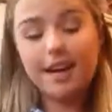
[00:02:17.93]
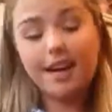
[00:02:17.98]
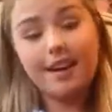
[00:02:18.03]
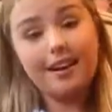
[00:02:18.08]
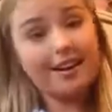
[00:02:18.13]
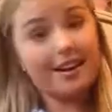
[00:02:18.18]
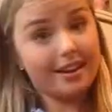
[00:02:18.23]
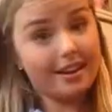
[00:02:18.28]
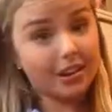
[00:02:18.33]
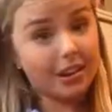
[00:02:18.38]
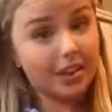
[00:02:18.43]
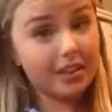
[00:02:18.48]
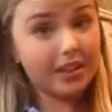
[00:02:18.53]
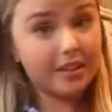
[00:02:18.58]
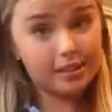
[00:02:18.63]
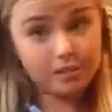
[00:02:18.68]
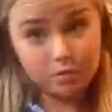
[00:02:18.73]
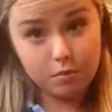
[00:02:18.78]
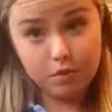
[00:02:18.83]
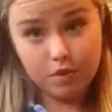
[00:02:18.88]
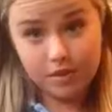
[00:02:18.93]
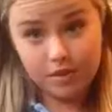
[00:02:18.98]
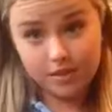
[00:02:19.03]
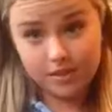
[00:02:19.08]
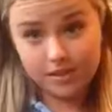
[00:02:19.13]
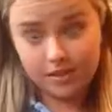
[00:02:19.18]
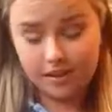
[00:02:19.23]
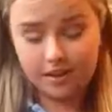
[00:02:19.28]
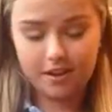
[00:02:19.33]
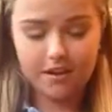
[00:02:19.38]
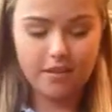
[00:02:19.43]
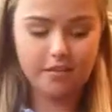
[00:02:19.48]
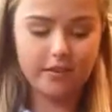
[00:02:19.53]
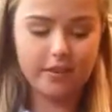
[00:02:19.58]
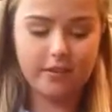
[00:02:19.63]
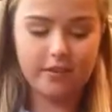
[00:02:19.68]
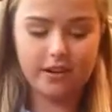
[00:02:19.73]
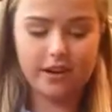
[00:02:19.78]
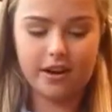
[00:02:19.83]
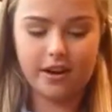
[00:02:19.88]
and actually as a bronzer,
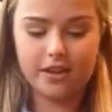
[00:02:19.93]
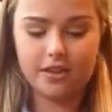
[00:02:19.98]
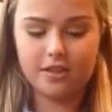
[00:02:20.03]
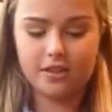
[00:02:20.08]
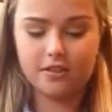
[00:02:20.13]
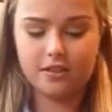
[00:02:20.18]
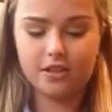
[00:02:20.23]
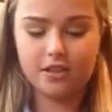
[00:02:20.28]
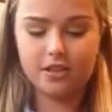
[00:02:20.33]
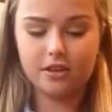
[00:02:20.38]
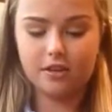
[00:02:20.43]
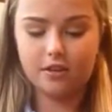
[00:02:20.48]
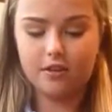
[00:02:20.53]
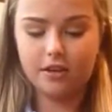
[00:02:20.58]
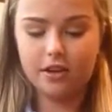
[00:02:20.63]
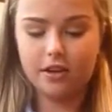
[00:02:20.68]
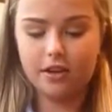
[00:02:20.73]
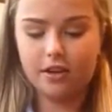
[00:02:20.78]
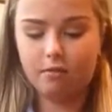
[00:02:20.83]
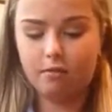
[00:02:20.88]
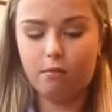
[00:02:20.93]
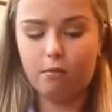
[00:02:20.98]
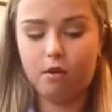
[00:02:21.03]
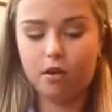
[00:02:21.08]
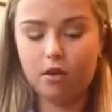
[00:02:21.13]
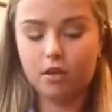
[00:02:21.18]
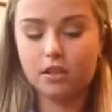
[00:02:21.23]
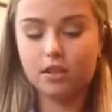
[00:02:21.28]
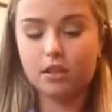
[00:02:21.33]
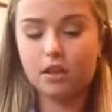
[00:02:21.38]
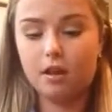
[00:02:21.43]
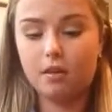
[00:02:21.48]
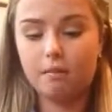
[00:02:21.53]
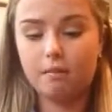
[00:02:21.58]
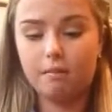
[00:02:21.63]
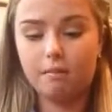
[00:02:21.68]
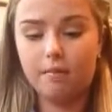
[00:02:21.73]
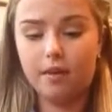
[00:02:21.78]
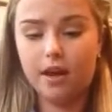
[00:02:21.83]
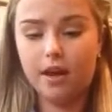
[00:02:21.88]
that what I do too, it works
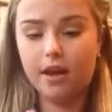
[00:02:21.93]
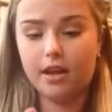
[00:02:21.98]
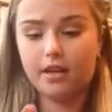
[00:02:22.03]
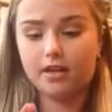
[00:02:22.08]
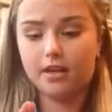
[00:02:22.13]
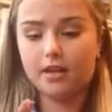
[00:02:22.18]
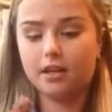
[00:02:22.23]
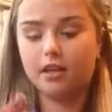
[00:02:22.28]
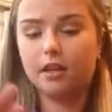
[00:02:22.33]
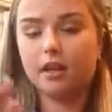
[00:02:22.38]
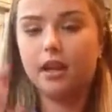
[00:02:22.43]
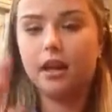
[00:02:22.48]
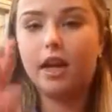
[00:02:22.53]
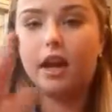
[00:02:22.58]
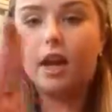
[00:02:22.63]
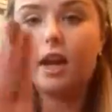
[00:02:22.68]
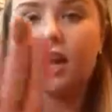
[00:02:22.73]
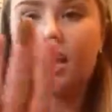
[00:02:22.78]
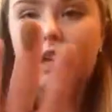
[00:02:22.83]
amazingly.